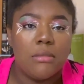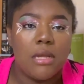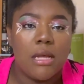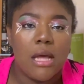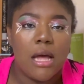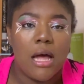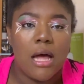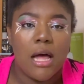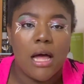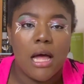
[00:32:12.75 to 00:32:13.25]

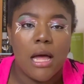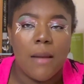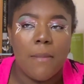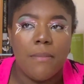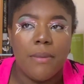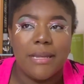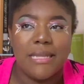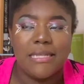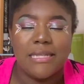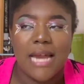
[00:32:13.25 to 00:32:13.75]

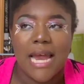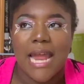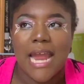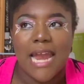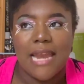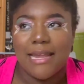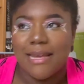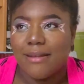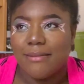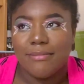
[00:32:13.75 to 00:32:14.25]
books that I
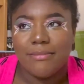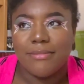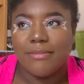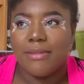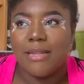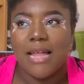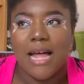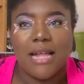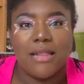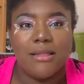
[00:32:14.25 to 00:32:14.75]
hated
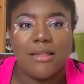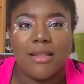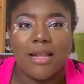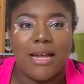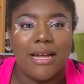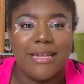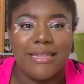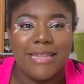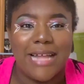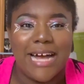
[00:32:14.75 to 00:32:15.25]
that
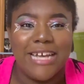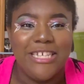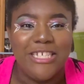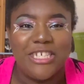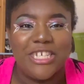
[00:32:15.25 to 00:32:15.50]
last